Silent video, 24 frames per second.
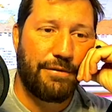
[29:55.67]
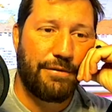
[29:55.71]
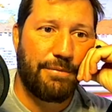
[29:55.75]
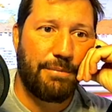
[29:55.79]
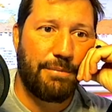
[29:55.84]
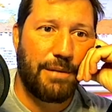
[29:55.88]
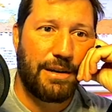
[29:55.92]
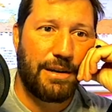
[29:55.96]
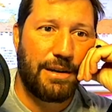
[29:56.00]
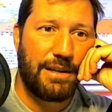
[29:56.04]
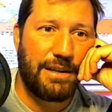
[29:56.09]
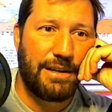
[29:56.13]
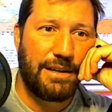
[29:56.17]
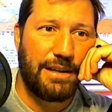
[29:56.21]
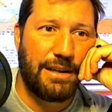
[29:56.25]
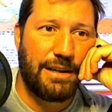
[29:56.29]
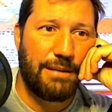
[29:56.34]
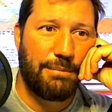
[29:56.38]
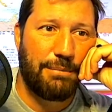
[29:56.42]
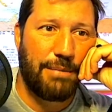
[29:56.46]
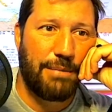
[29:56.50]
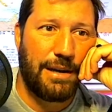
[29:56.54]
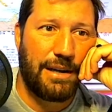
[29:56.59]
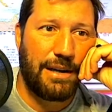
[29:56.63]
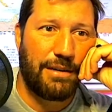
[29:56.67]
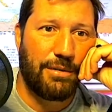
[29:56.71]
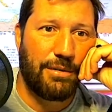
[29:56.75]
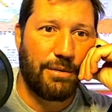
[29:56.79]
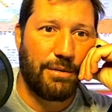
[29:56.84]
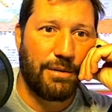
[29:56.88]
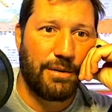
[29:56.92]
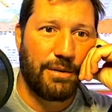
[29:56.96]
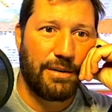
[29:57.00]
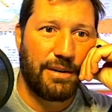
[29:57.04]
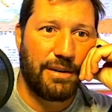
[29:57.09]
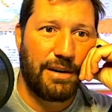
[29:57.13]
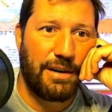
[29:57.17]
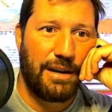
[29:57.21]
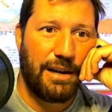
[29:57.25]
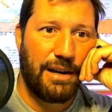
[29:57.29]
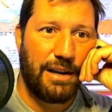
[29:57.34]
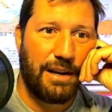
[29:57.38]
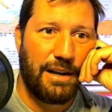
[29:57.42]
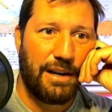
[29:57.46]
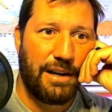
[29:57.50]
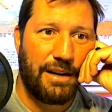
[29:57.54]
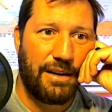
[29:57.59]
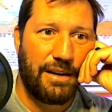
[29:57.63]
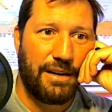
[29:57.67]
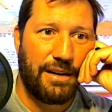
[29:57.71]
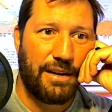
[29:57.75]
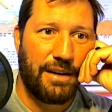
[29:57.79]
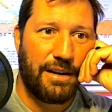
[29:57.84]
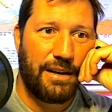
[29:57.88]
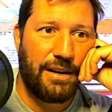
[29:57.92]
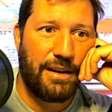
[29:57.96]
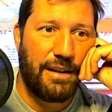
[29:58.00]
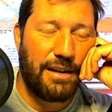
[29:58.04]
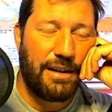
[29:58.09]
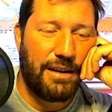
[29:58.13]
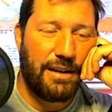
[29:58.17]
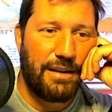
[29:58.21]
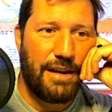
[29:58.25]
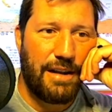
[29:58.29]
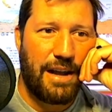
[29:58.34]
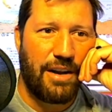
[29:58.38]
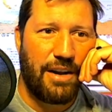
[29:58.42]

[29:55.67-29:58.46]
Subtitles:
money in Bancor and not a